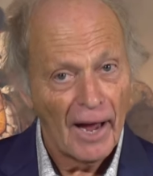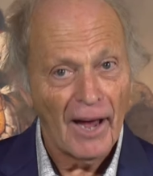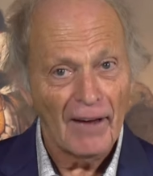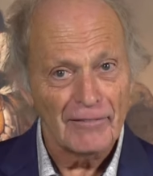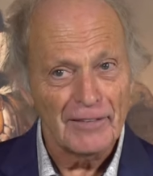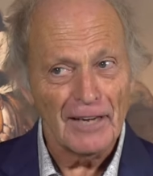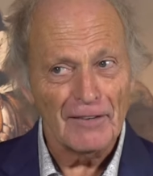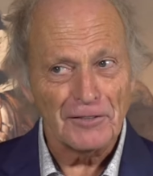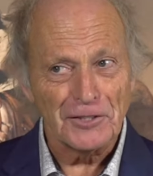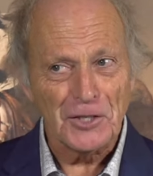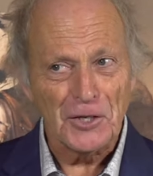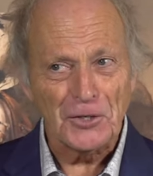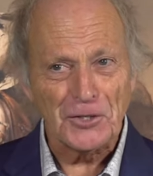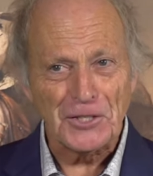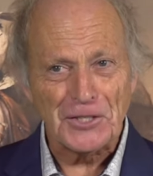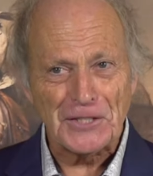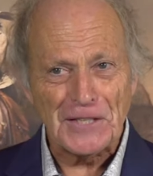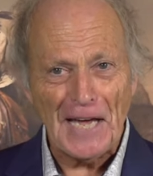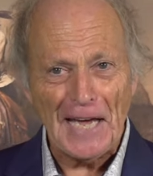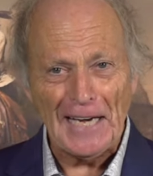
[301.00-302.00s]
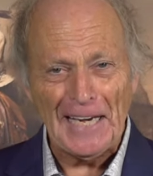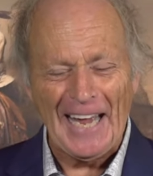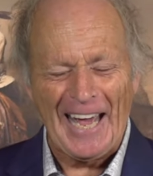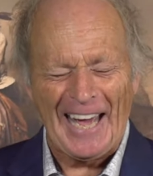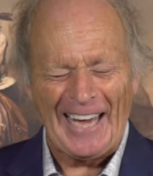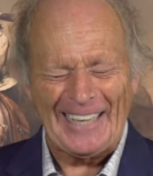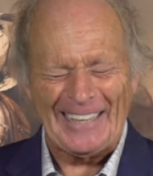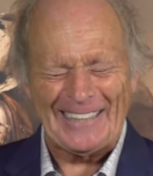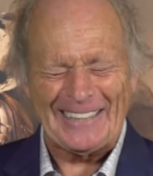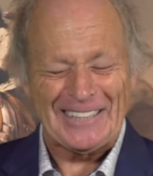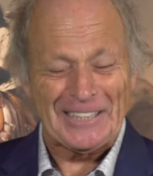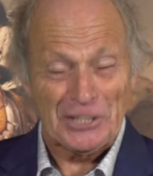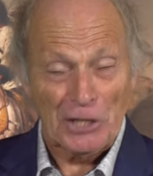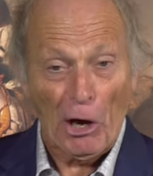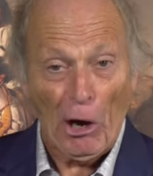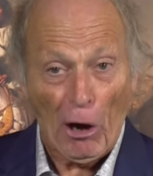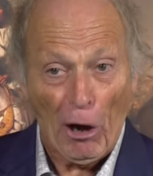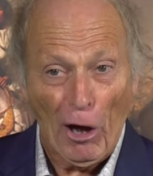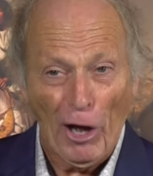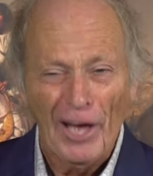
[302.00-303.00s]
Have you ever noticed that?
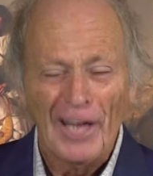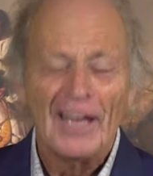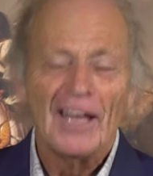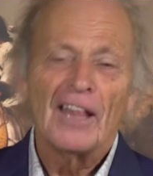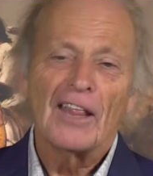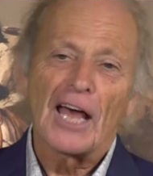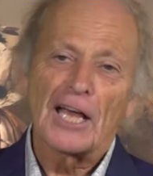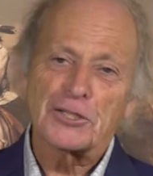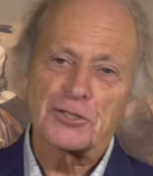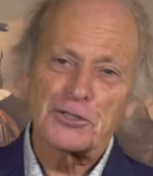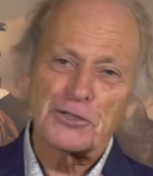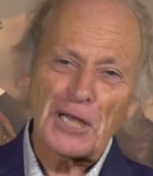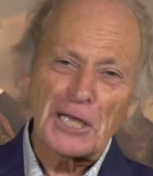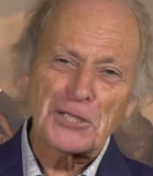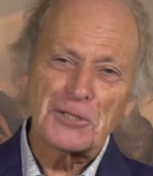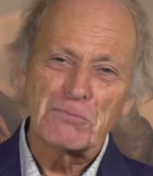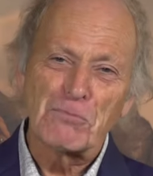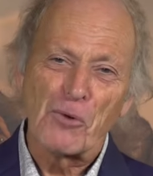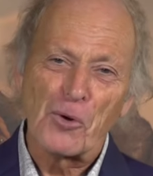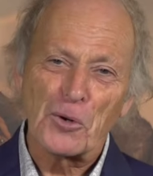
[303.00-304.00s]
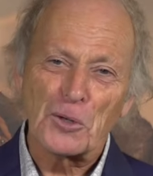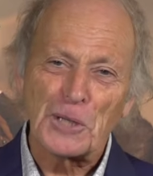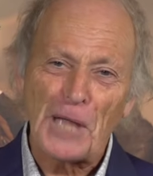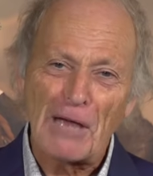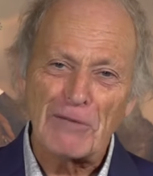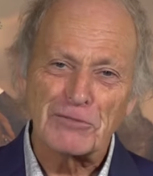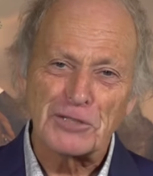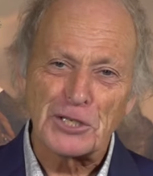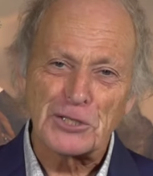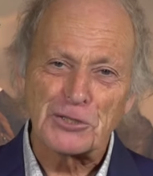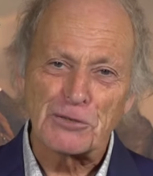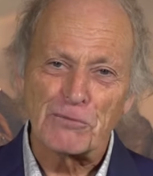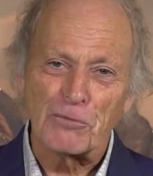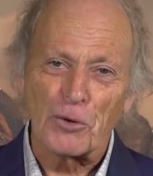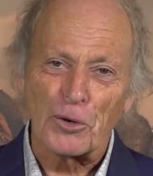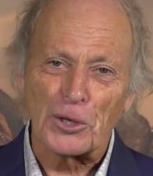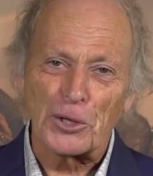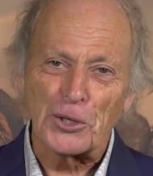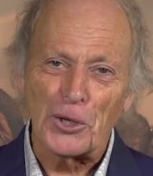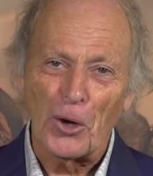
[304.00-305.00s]
Duh. That's, that's more leftism
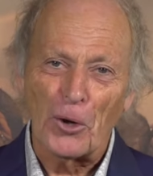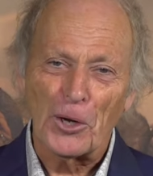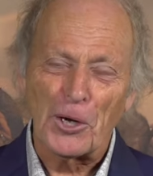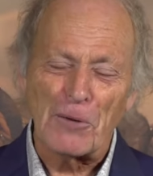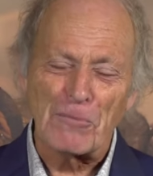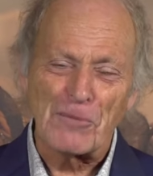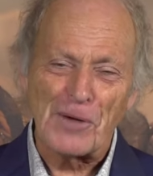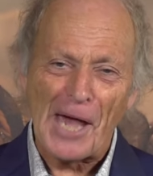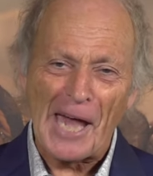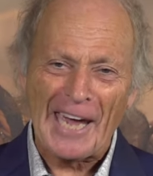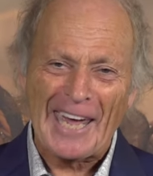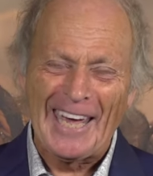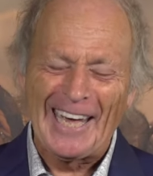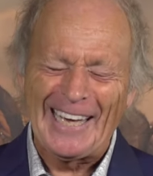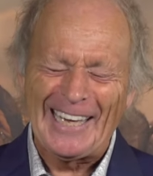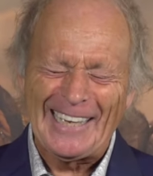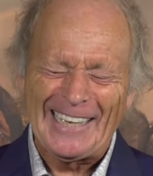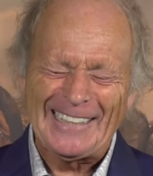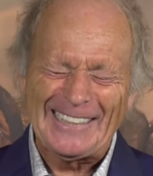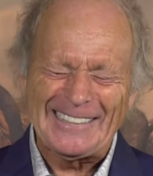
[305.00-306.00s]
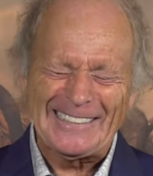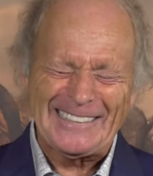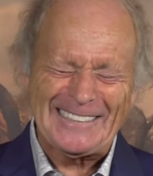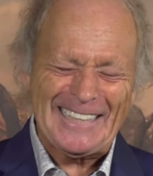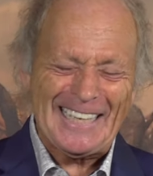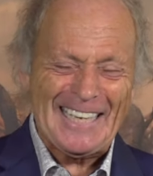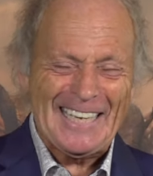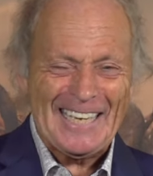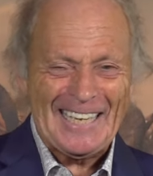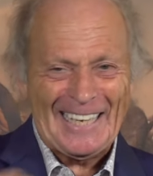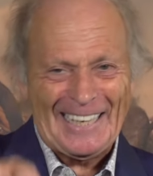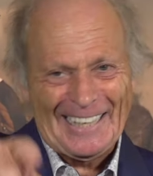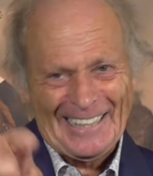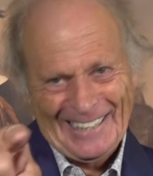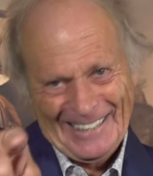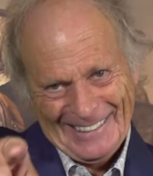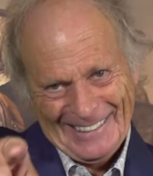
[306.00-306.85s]
for you. Y'all come back. See ya.